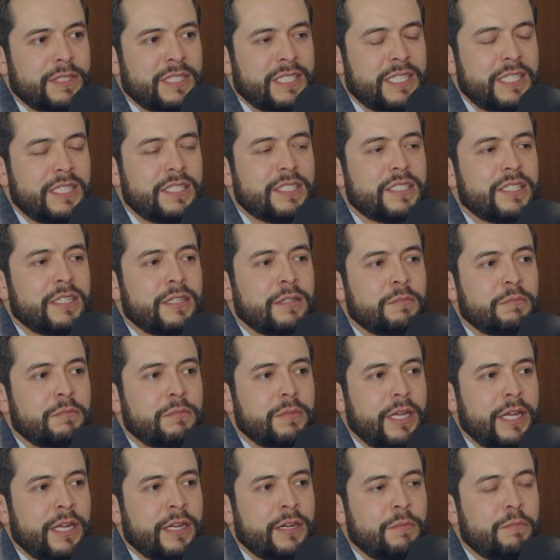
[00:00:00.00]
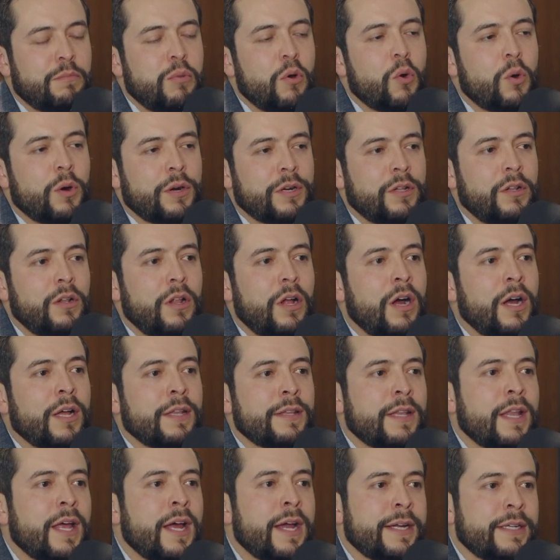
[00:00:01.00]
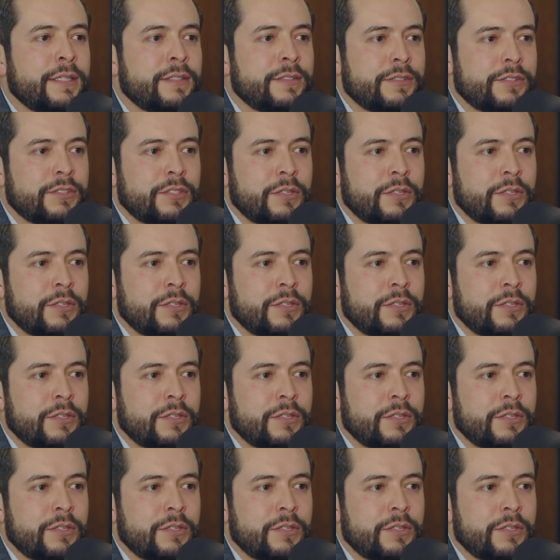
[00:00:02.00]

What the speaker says: system in a portal online.